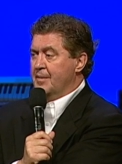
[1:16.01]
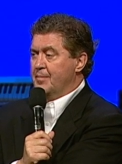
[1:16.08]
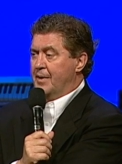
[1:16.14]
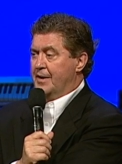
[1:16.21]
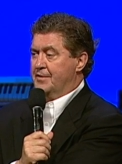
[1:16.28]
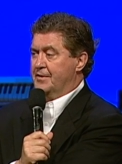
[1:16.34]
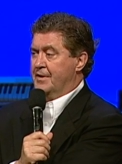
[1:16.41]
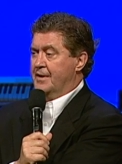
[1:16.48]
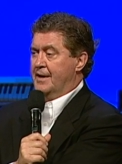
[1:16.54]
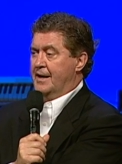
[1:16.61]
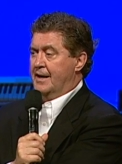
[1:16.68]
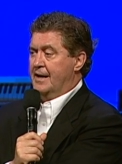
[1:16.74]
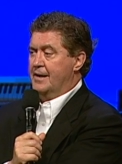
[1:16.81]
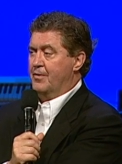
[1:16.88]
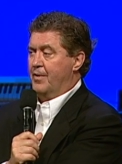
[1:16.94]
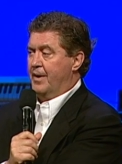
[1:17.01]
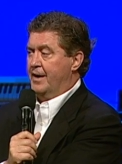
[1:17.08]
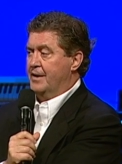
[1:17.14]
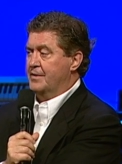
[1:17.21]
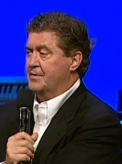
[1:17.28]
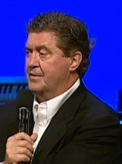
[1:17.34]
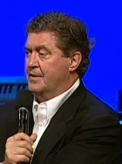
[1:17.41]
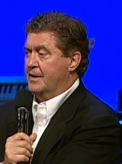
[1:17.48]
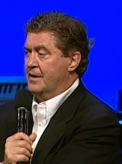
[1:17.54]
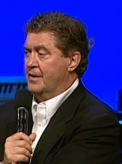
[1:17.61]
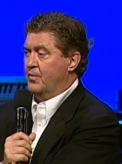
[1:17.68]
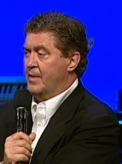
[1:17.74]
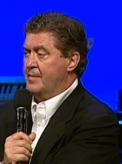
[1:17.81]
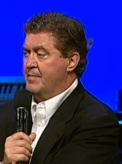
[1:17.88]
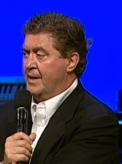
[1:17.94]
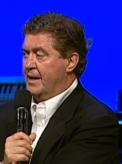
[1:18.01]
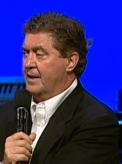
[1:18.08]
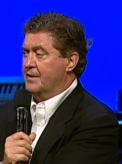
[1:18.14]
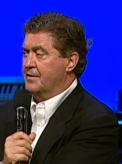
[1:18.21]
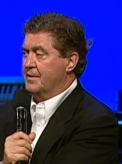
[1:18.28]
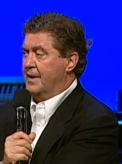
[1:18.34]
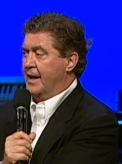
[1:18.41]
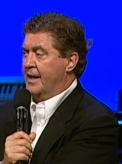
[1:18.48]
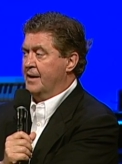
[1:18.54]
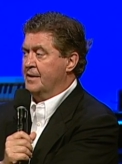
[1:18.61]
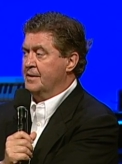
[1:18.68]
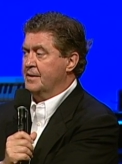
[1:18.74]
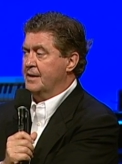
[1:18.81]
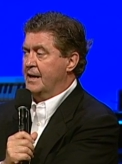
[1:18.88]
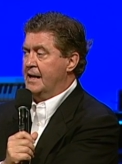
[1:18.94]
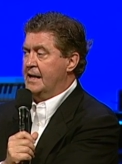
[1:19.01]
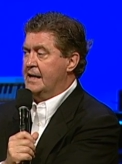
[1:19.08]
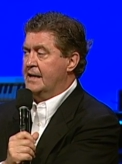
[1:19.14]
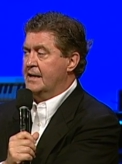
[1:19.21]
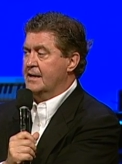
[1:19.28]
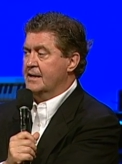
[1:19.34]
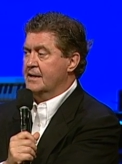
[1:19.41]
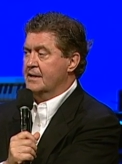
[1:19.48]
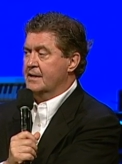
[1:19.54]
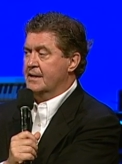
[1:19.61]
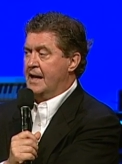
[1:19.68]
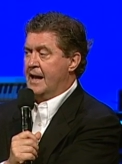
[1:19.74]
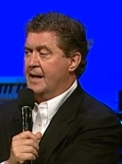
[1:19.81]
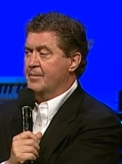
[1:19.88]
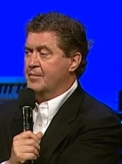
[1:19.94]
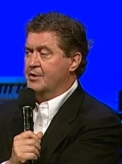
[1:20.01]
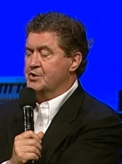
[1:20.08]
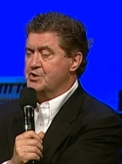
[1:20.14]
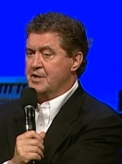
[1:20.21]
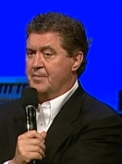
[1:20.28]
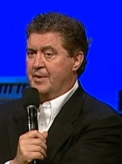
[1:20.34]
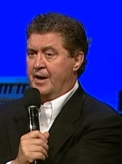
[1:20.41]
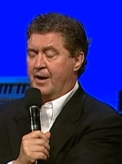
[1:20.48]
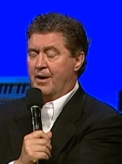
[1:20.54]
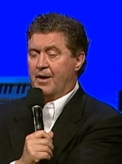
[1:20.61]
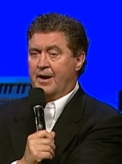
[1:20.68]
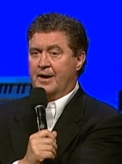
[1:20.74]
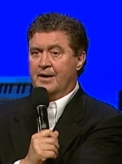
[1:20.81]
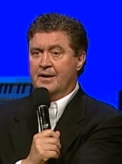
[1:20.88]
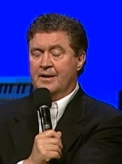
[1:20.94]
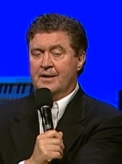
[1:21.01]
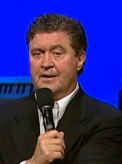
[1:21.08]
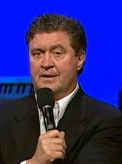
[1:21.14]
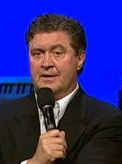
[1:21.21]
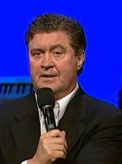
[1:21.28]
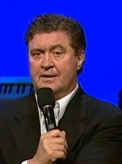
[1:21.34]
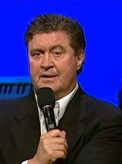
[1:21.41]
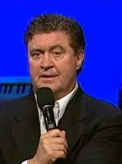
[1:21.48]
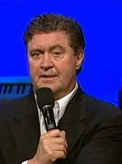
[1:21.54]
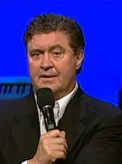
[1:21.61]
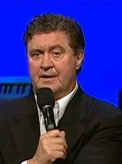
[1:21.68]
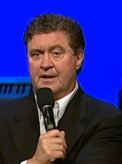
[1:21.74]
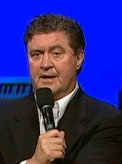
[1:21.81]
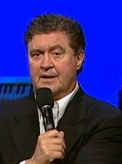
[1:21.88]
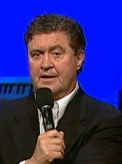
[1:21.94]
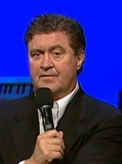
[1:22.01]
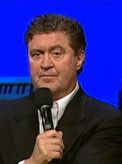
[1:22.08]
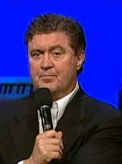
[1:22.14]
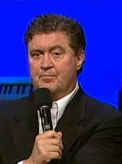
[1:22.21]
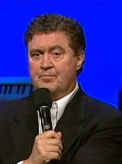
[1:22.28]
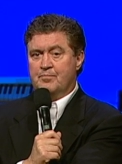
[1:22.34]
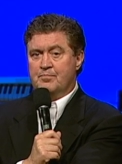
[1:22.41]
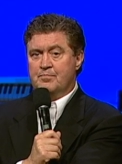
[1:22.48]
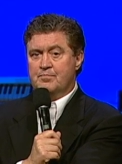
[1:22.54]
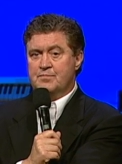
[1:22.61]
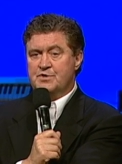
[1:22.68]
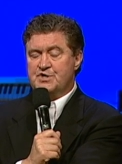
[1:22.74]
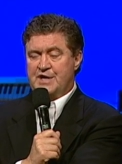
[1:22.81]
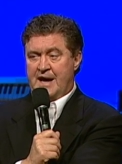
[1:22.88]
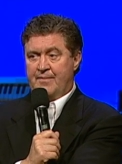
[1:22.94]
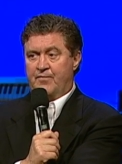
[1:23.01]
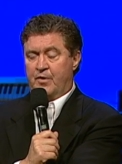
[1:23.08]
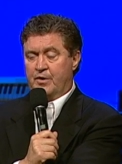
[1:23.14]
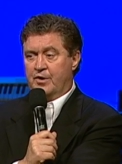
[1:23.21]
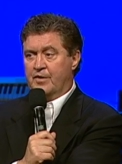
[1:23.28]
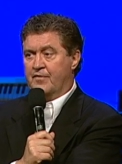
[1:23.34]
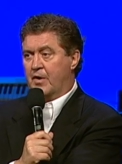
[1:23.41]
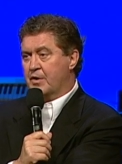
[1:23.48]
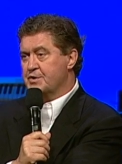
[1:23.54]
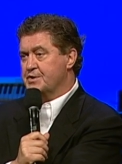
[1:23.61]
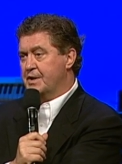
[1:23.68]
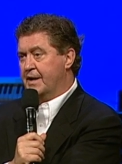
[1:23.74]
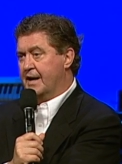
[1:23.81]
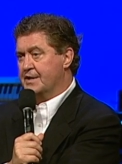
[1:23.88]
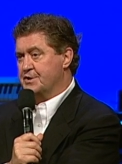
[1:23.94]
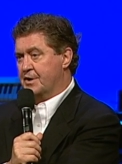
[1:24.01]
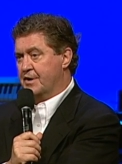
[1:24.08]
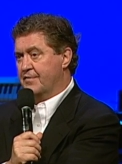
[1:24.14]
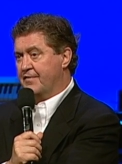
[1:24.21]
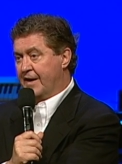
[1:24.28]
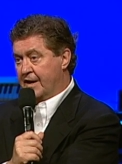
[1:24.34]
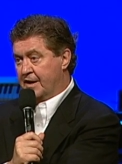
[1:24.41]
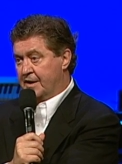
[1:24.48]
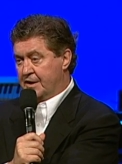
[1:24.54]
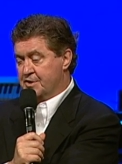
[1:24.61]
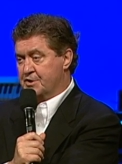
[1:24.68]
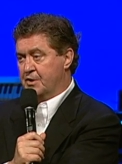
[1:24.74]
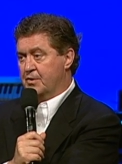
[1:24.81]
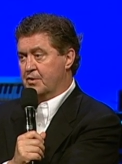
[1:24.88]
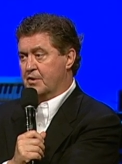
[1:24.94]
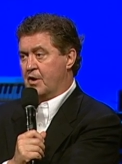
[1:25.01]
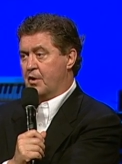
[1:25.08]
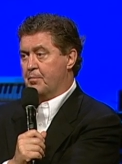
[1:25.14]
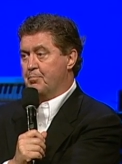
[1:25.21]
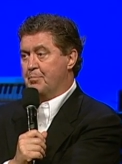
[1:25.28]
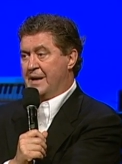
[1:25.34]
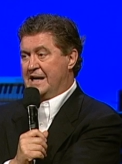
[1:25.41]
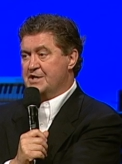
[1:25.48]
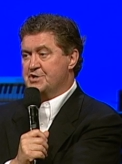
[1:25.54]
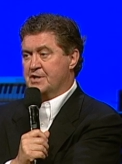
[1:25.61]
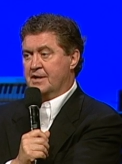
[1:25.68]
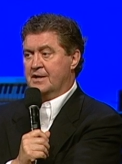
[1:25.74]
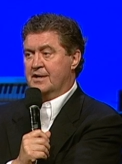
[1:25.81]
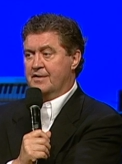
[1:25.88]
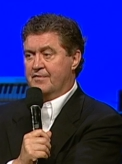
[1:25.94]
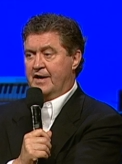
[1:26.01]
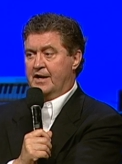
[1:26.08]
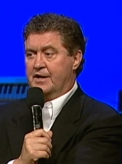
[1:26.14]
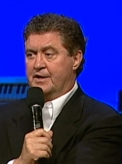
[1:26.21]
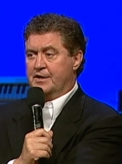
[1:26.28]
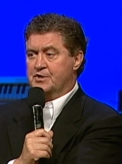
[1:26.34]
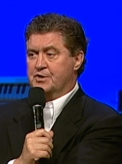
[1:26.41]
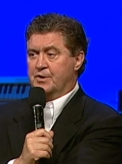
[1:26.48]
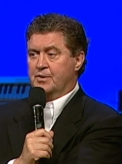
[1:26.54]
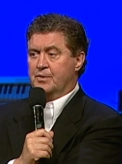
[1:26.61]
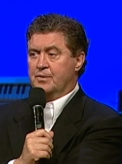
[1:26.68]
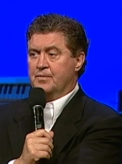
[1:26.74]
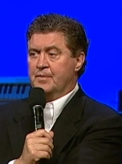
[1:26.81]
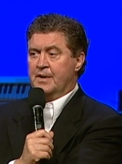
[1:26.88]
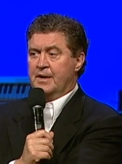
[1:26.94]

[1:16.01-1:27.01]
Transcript: But uh, at any rate, uh, we met, and he came to seminary. Uh, Samford University has a divinity school called Beeson Divinity School,